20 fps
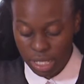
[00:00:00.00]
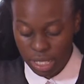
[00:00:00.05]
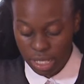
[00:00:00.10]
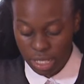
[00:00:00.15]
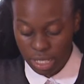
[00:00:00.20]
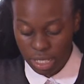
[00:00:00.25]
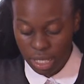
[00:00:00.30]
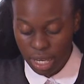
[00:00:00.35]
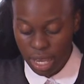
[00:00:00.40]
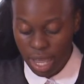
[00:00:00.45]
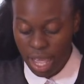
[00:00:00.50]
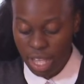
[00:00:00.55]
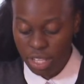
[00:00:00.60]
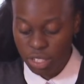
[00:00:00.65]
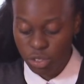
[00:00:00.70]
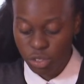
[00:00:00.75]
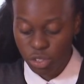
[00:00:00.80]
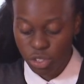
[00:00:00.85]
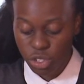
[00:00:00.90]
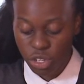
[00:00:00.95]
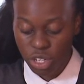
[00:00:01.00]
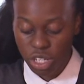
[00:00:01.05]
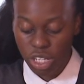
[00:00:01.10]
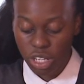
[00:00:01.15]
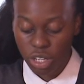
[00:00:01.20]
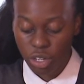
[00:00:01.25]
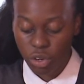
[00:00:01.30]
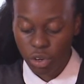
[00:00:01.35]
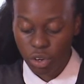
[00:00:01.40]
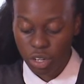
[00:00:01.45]
it as you journey
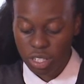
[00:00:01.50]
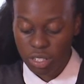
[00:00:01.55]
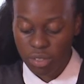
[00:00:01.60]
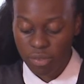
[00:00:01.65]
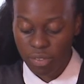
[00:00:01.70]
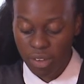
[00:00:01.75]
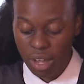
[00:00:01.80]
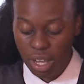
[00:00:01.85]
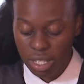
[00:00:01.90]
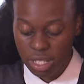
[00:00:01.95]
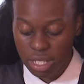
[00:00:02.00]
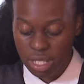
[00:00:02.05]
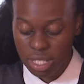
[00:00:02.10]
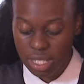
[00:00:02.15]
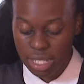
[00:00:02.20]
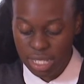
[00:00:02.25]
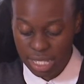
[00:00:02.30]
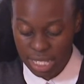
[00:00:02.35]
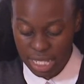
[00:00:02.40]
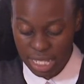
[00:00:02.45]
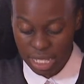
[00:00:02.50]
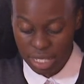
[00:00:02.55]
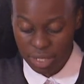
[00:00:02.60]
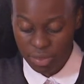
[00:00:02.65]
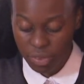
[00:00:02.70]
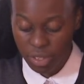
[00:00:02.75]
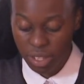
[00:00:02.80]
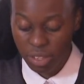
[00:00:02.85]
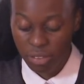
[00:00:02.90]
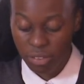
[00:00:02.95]
across vast seas
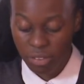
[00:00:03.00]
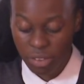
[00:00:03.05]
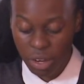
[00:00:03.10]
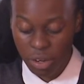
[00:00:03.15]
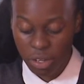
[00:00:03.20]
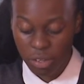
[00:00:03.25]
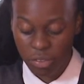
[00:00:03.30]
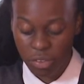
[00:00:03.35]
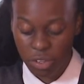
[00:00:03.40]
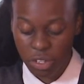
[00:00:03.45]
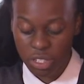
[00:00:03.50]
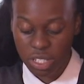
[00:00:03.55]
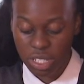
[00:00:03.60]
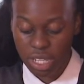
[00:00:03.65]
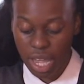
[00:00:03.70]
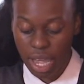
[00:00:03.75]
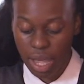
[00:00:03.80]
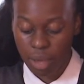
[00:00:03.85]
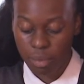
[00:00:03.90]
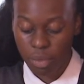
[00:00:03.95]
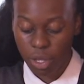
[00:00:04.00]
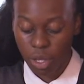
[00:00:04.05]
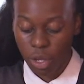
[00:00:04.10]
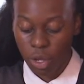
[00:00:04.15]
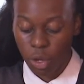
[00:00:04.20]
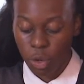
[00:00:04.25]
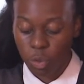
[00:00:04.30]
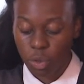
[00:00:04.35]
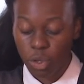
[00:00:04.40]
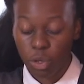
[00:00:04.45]
for the very first time
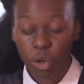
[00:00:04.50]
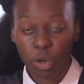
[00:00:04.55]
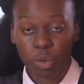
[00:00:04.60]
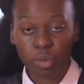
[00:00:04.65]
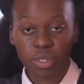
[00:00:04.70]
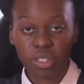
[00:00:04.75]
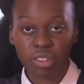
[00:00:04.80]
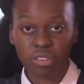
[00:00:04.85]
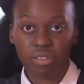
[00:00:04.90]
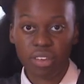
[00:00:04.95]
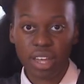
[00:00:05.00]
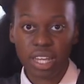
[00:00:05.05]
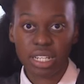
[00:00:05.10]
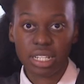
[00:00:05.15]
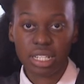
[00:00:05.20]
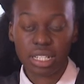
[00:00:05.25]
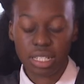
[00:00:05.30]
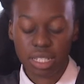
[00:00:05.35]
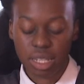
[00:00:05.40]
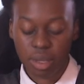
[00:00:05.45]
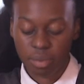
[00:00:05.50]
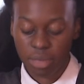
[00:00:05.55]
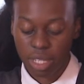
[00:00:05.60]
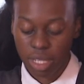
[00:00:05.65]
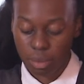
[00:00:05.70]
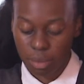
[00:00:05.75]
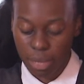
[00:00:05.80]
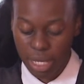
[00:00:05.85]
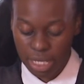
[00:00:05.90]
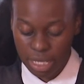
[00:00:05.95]
with hopes of finding
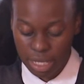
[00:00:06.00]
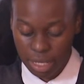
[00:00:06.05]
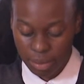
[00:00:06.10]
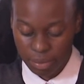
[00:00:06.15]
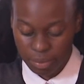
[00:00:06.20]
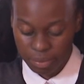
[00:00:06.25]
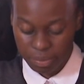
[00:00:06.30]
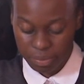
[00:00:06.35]
something better.